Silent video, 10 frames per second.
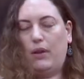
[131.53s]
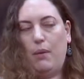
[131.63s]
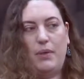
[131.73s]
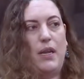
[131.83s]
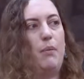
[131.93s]

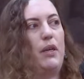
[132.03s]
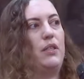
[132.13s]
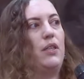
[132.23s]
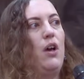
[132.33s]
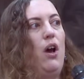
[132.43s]

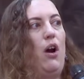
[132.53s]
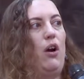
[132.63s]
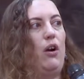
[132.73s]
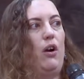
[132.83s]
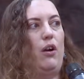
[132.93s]
epidemics
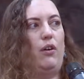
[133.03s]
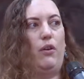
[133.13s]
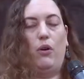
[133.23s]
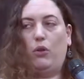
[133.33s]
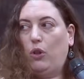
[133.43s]
are
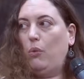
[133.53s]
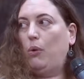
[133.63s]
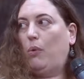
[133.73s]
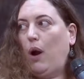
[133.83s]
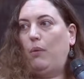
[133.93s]
a
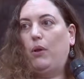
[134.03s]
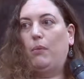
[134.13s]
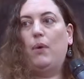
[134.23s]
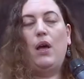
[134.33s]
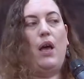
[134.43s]
global
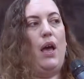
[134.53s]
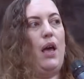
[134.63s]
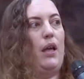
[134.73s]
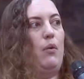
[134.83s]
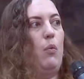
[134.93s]
problem,
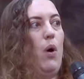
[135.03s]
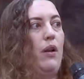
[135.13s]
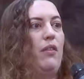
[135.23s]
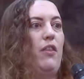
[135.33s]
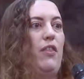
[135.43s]
and one
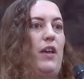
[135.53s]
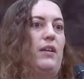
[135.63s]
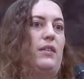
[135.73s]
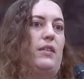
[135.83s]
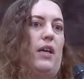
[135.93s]
of the
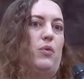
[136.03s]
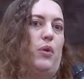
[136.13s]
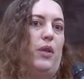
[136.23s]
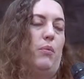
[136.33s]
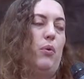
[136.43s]
things that's
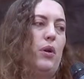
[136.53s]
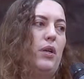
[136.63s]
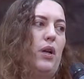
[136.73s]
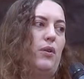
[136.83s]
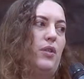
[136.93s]
really
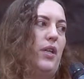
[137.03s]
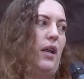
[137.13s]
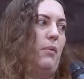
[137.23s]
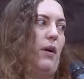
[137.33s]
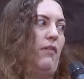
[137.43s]
important to
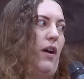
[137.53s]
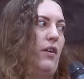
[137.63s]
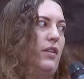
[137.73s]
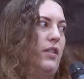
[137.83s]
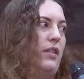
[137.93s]
understand about
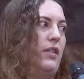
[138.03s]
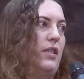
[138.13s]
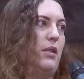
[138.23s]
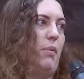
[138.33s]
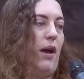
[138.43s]
viruses
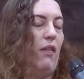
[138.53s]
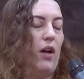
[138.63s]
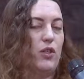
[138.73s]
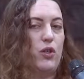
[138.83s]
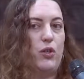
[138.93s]
is the
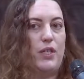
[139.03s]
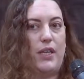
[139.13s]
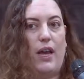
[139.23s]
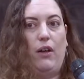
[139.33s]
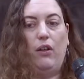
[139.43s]
biological
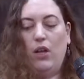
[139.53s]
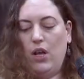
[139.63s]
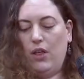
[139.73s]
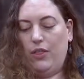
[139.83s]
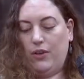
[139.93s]
scale.
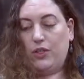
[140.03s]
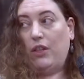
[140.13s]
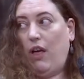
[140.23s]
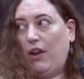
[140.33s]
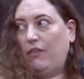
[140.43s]
There's a
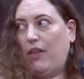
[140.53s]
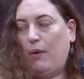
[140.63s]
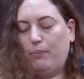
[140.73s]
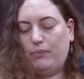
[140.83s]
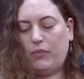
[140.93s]
lot of
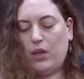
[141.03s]
them.